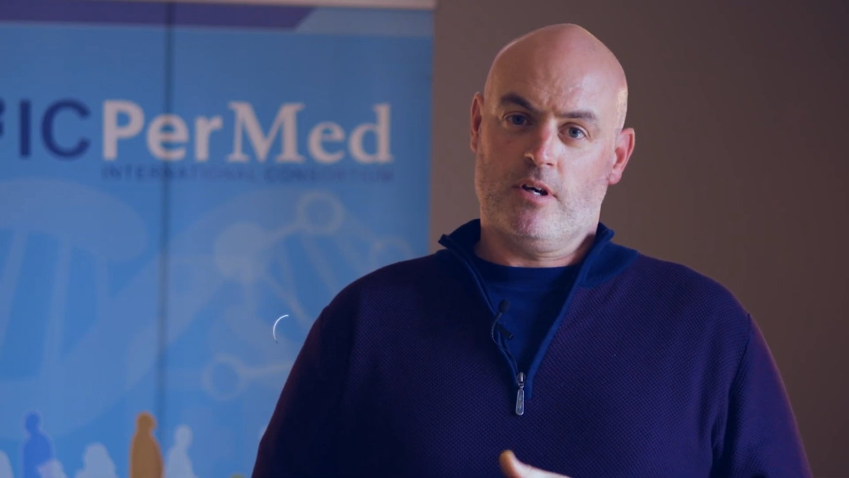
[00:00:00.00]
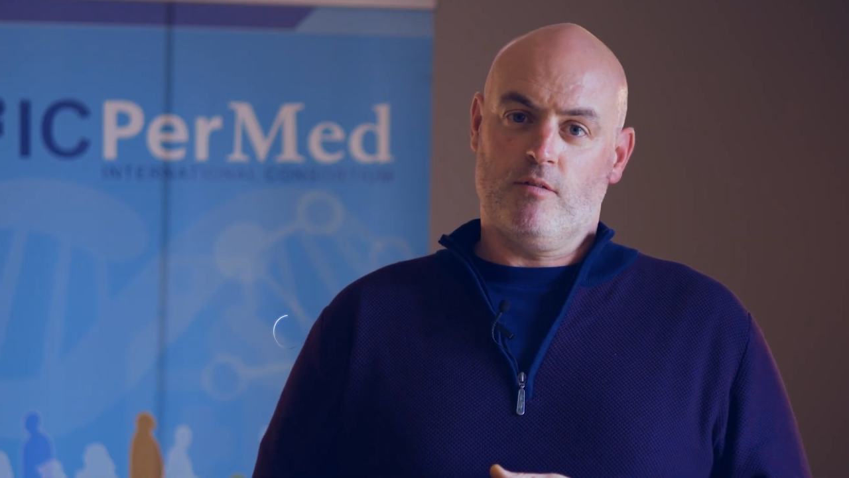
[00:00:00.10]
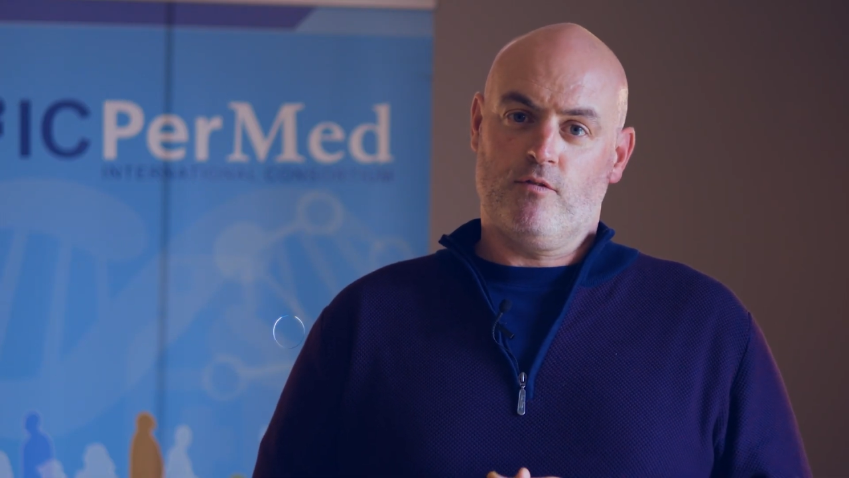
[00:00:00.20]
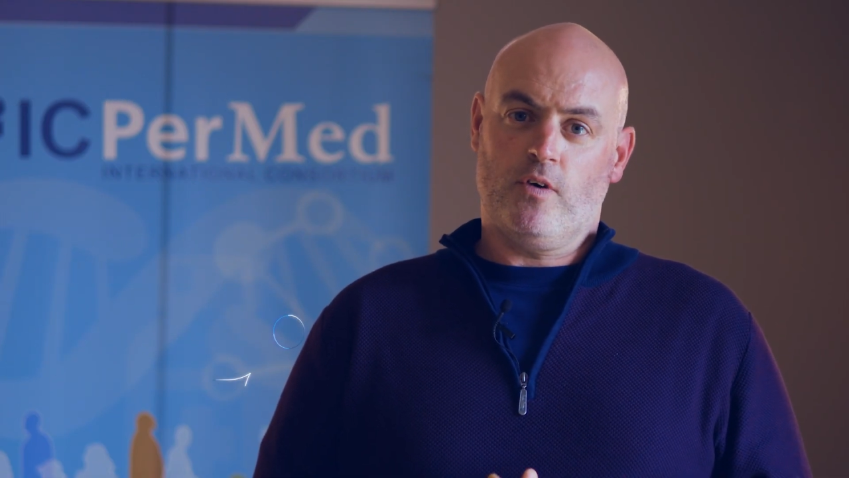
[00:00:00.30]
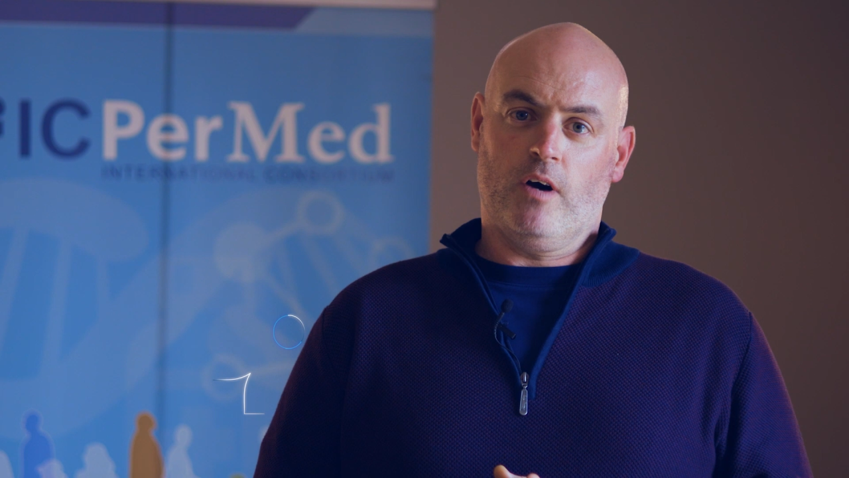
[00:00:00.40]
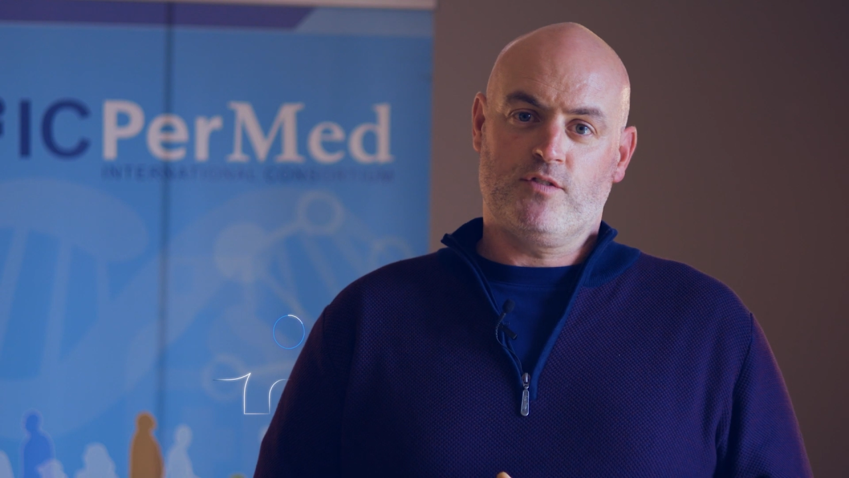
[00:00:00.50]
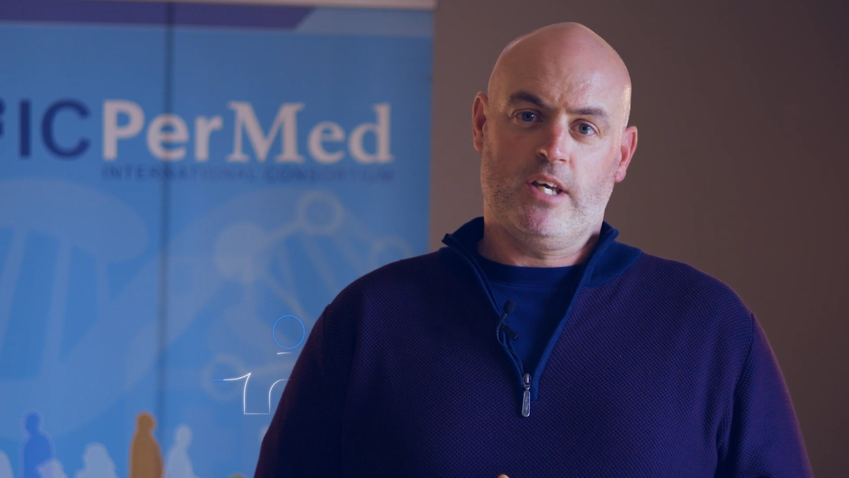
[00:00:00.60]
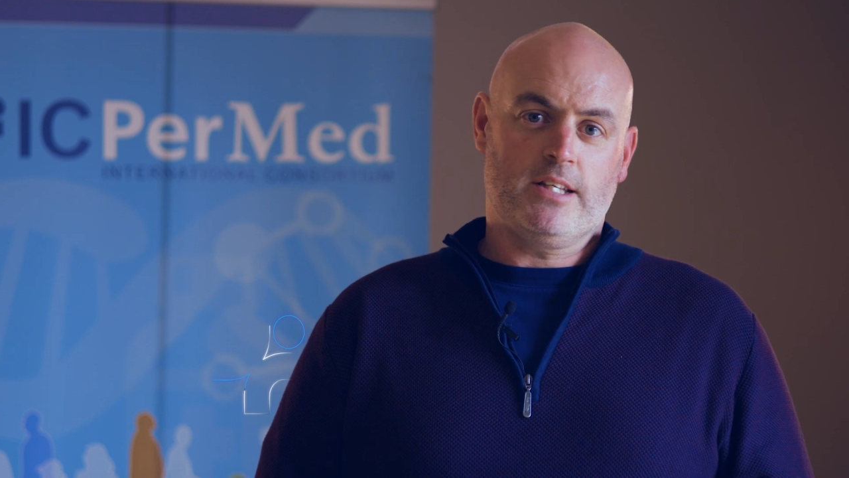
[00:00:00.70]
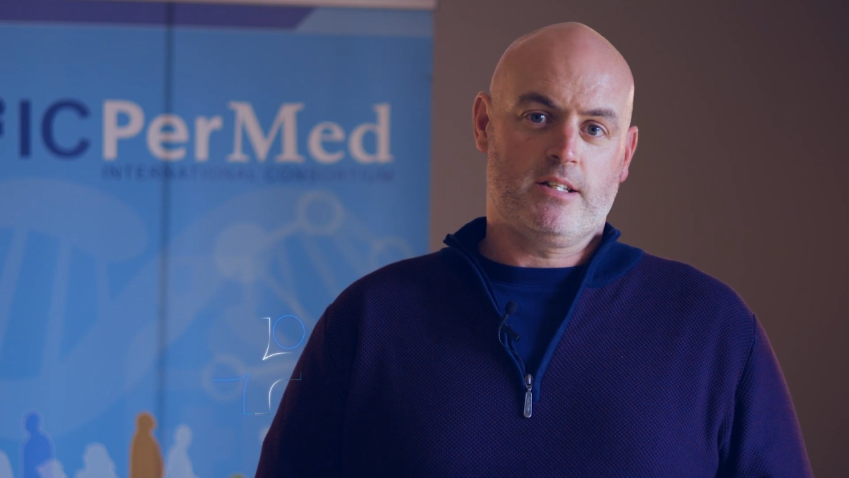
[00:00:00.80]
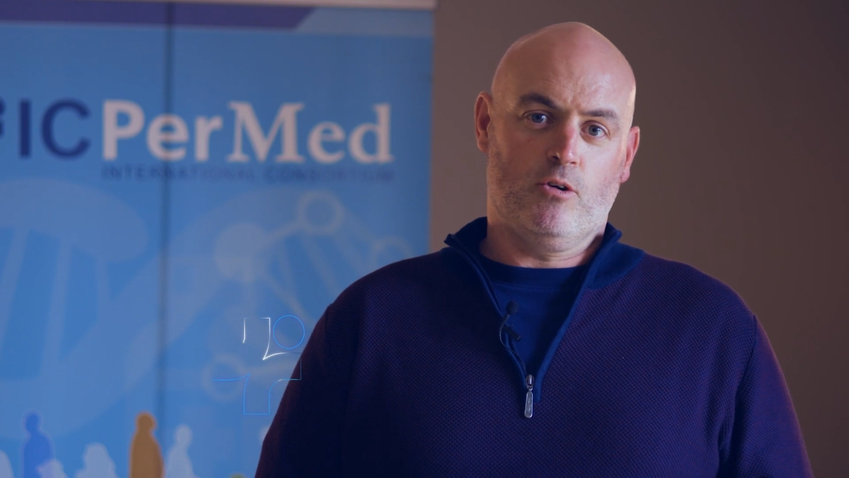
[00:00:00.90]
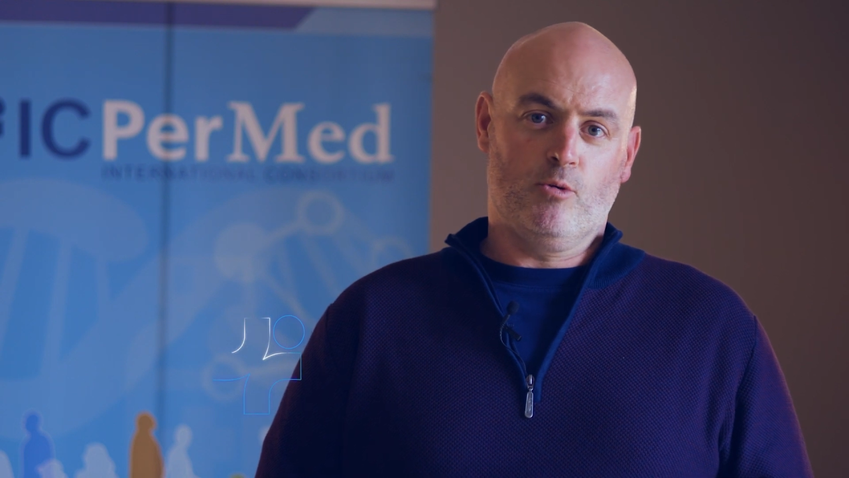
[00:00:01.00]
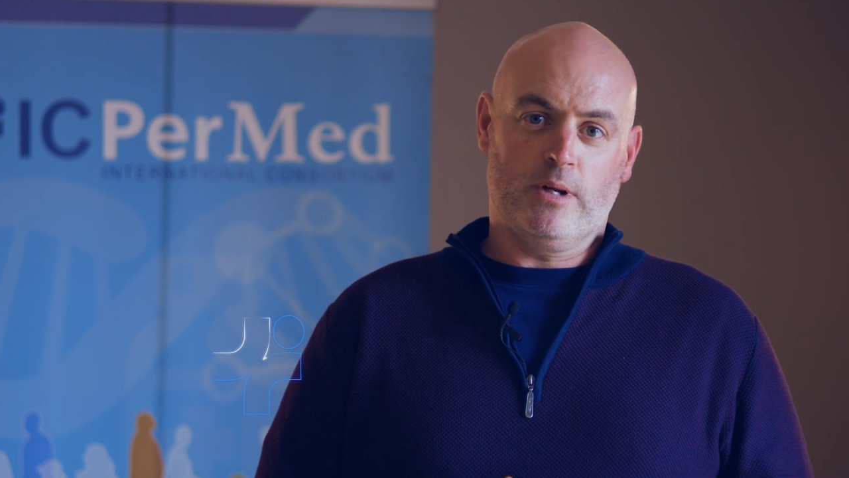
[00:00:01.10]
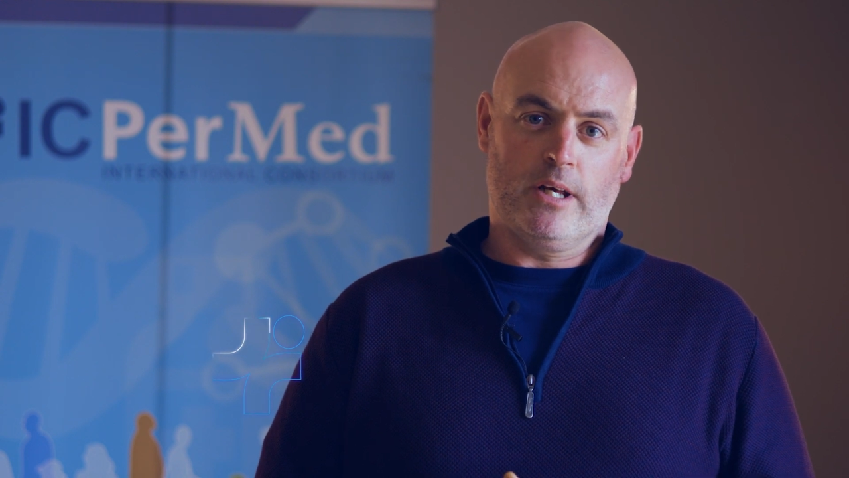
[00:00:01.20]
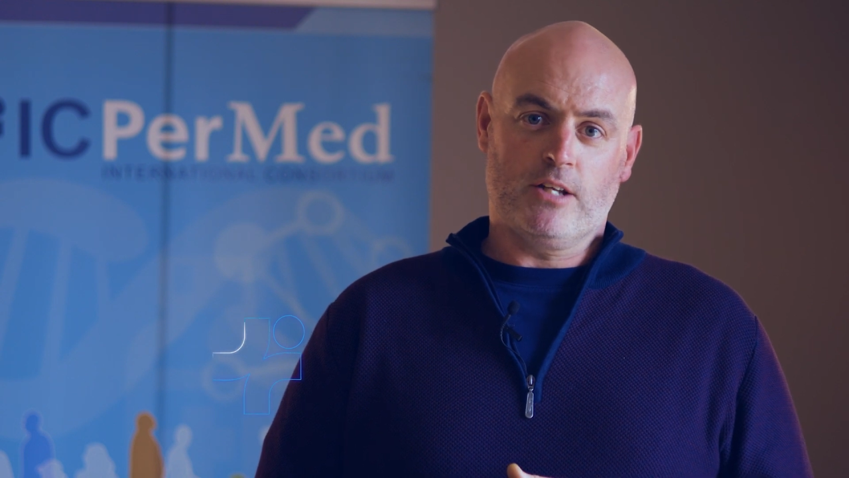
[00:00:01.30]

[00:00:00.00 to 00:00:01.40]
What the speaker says: of tests globally.